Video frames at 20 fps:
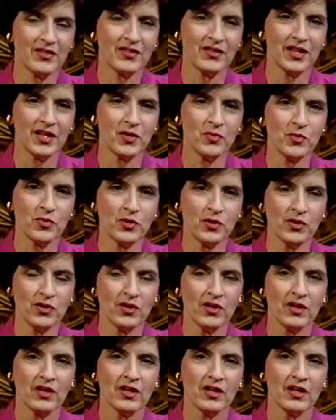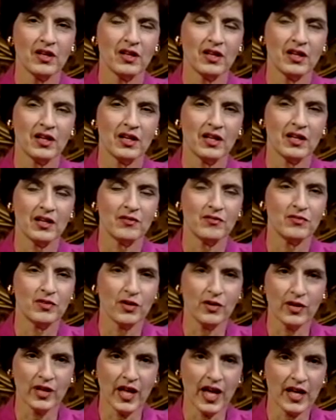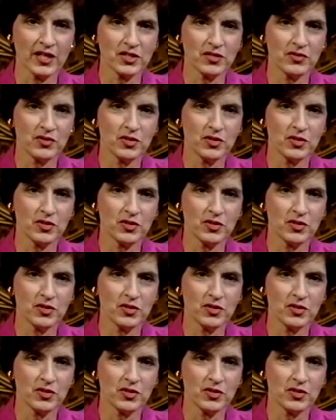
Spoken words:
They were very active